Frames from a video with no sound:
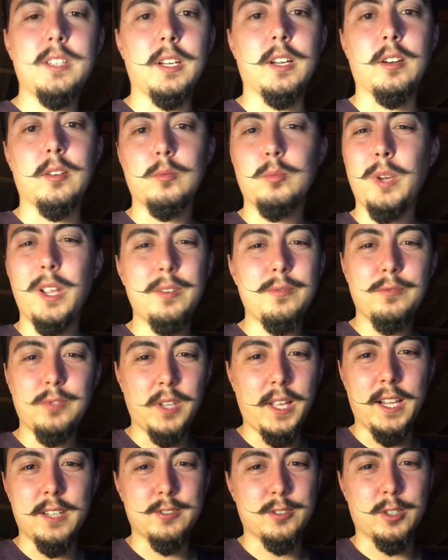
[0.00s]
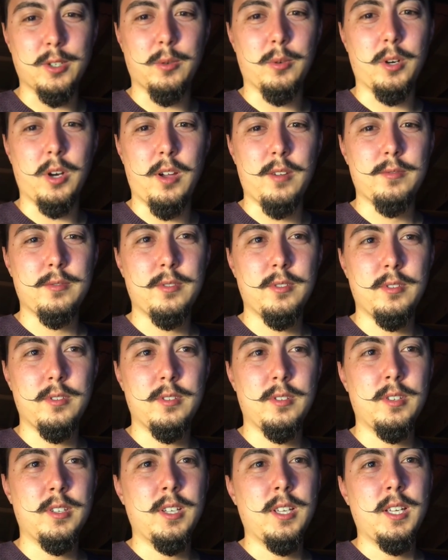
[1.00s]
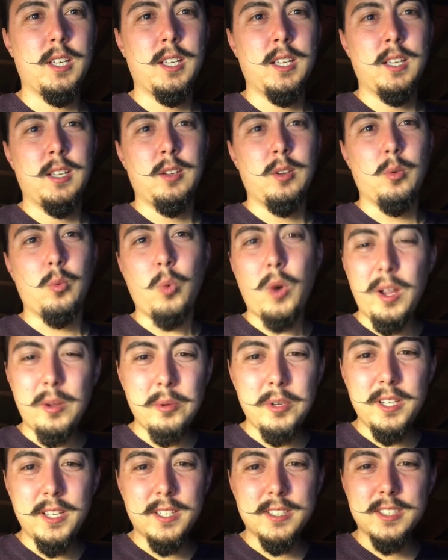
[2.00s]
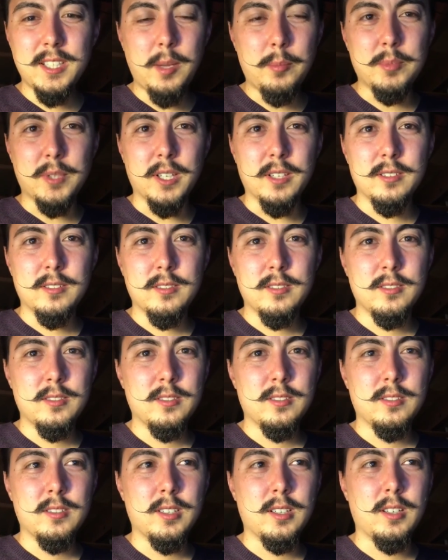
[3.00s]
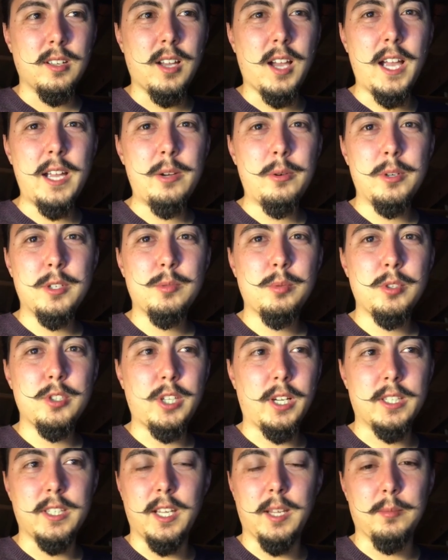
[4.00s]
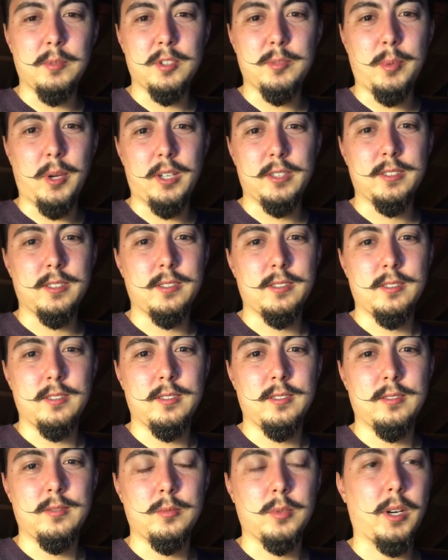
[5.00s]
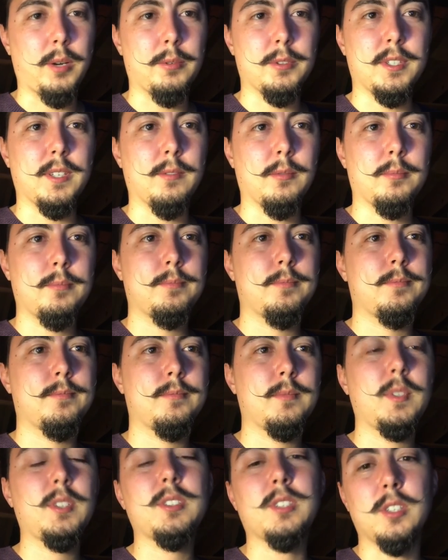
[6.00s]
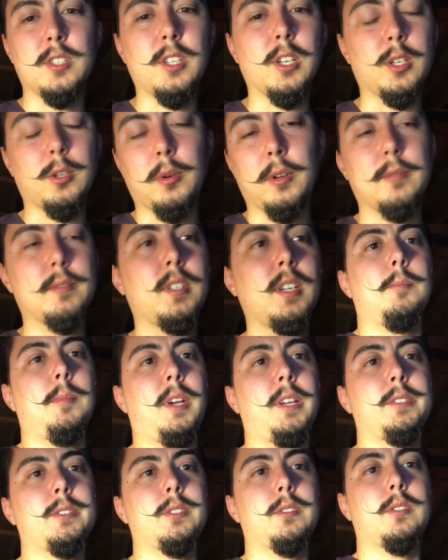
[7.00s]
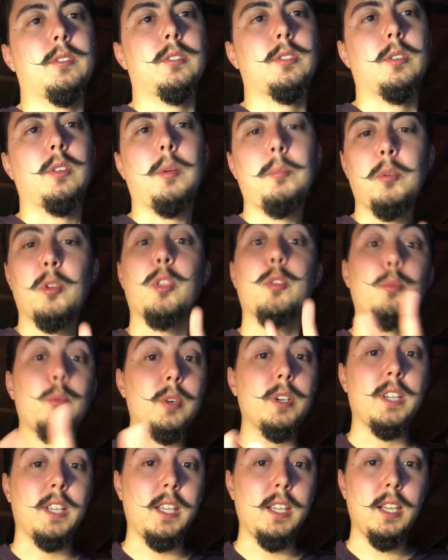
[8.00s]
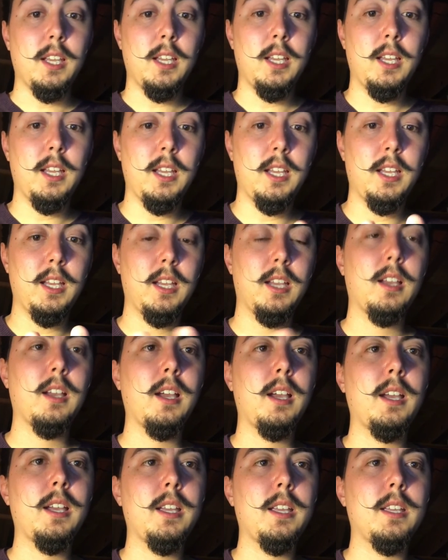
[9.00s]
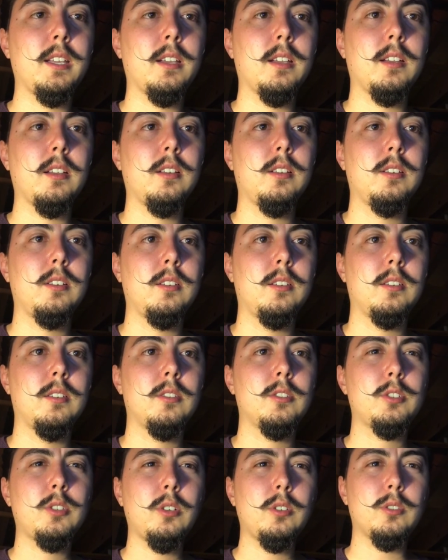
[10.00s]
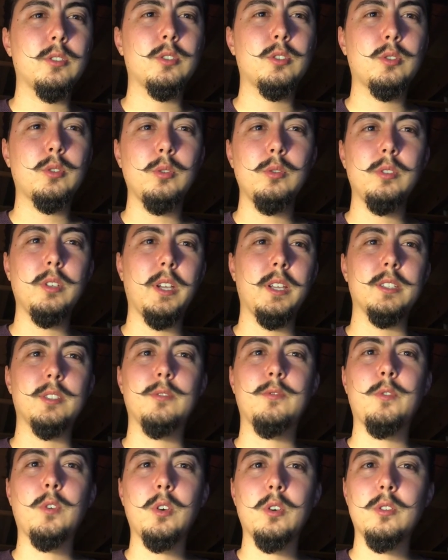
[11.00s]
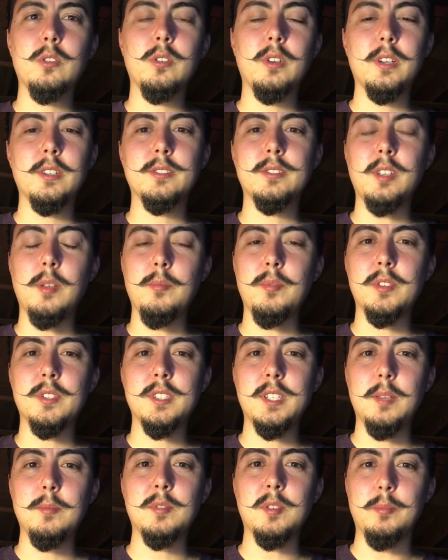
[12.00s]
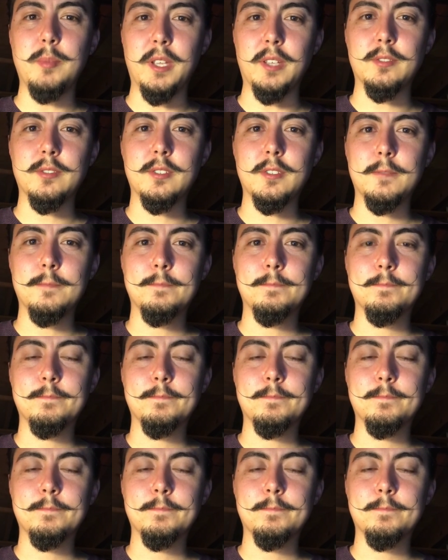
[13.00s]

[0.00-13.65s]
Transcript: there, red flags are going off. Why would he accept it? I always reject damaged boxes when I receive them. Let's continue on. So number 3, I start to scrutinize further as something seems amiss.